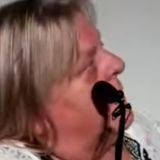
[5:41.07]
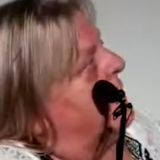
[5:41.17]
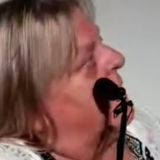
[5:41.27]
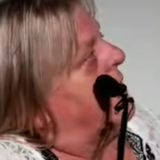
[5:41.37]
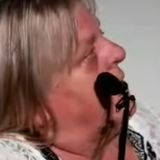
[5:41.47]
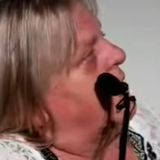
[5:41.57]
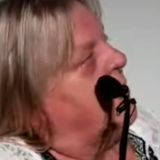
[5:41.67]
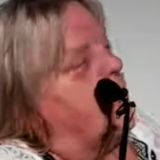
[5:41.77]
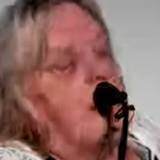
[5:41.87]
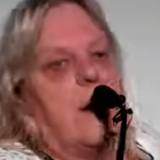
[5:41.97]
So that
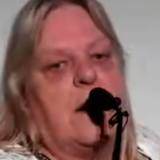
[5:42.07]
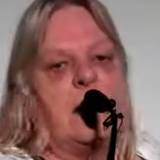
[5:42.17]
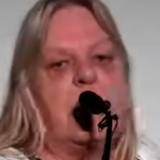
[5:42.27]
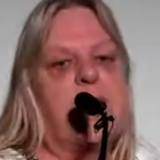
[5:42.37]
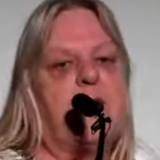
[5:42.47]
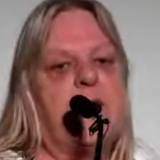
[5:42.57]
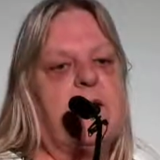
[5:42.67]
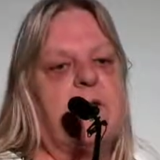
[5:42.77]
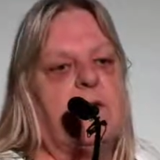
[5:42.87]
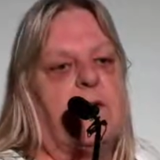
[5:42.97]
you are
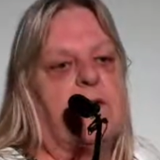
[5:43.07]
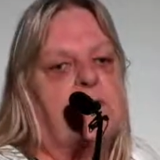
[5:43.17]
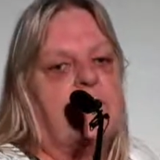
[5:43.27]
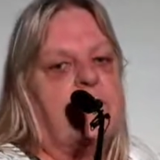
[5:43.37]
knowing self.